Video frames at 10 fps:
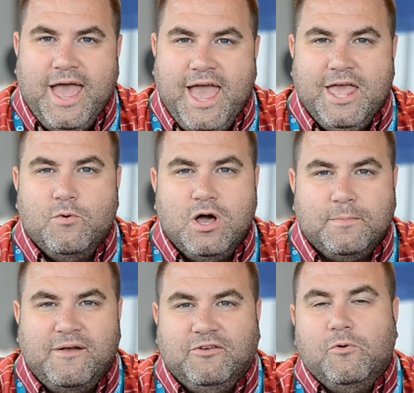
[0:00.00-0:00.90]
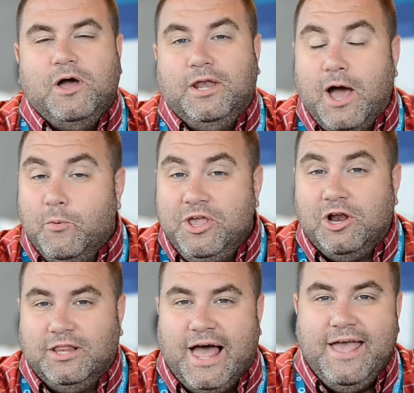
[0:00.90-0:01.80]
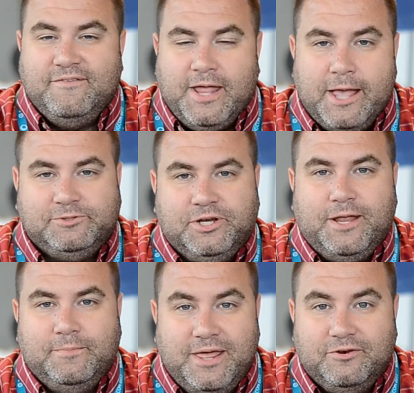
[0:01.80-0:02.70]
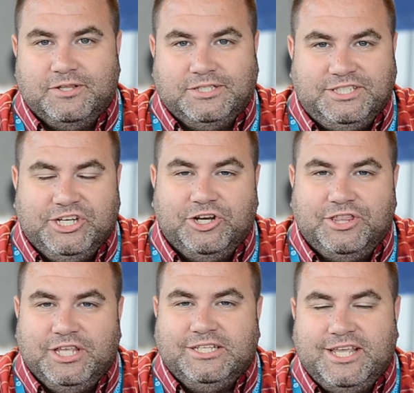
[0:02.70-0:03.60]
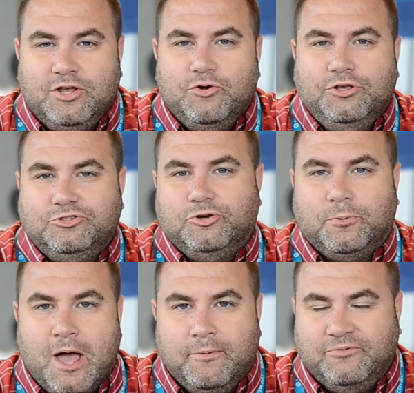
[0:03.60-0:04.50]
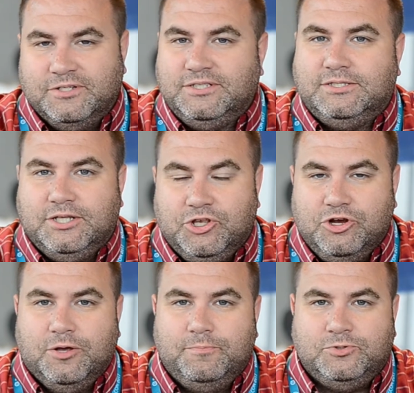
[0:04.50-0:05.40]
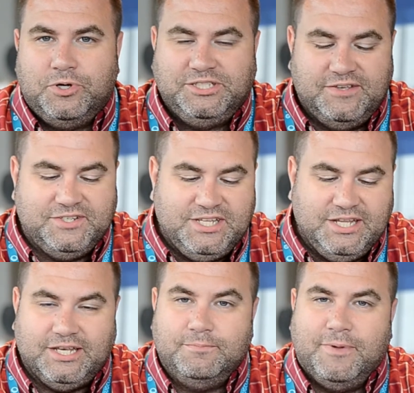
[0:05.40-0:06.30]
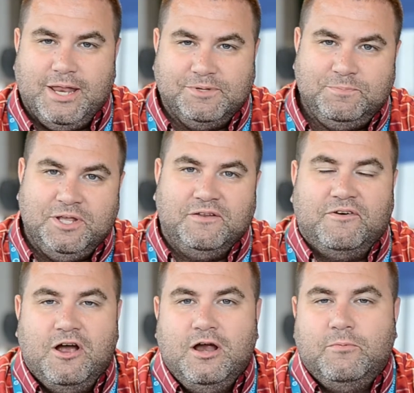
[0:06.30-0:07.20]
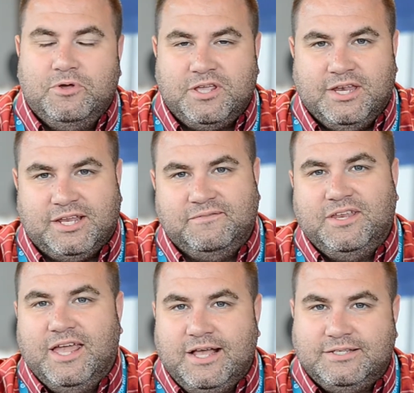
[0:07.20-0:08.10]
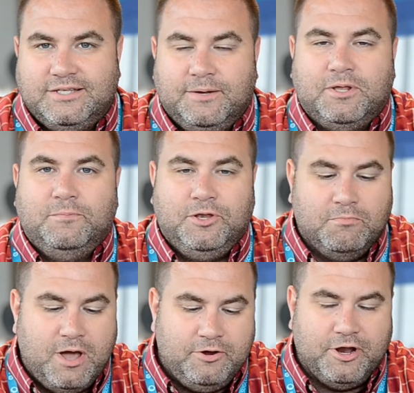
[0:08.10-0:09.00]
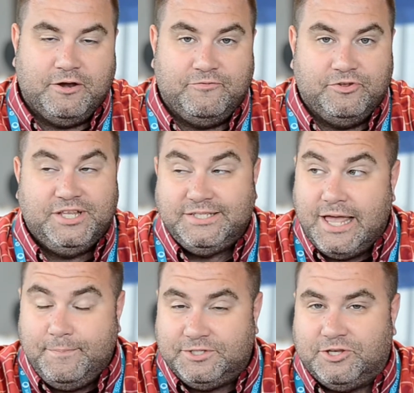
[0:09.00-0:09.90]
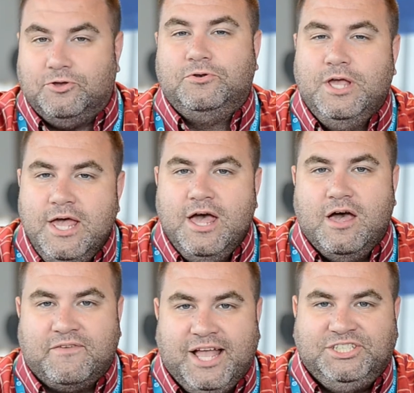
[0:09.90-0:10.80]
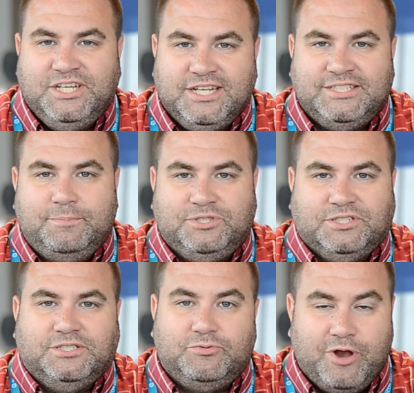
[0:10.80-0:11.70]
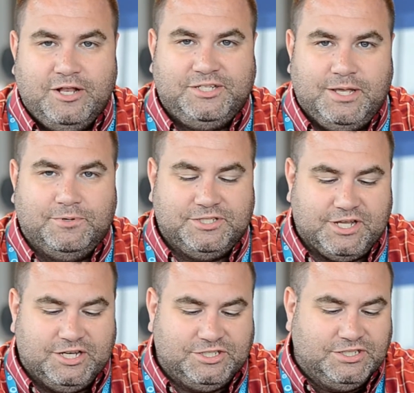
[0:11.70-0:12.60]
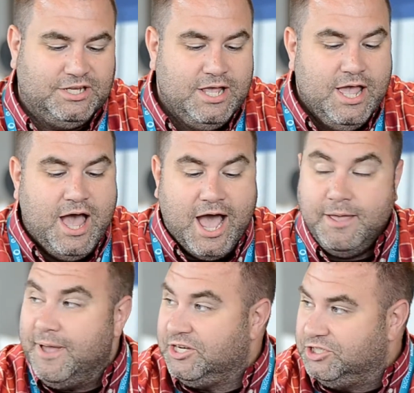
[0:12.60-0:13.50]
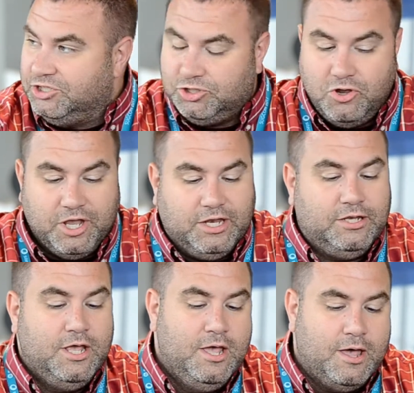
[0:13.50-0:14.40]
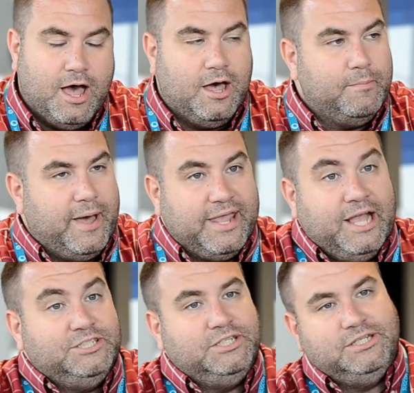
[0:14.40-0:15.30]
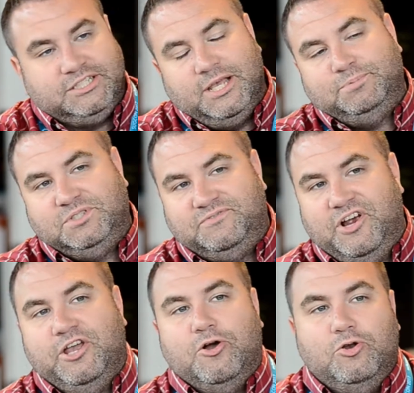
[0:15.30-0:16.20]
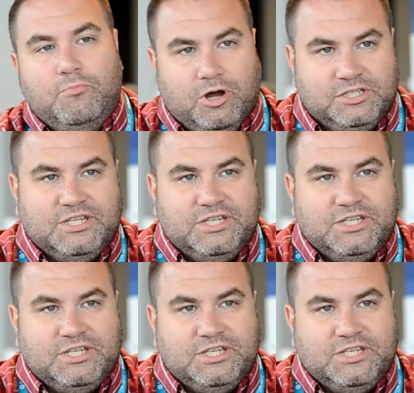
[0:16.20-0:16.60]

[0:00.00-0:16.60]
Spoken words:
Hey, welcome everyone. We are live in Amsterdam, Netherlands here at the Sitecore User Group Conference, Europe 2017. My name is Pete Navarra, I'm with Connective DX, and I'm going to be your moderator for this episode of Catching Exceptions Roundtable discussion. I am actually joined by Catching Exceptions' very own Mark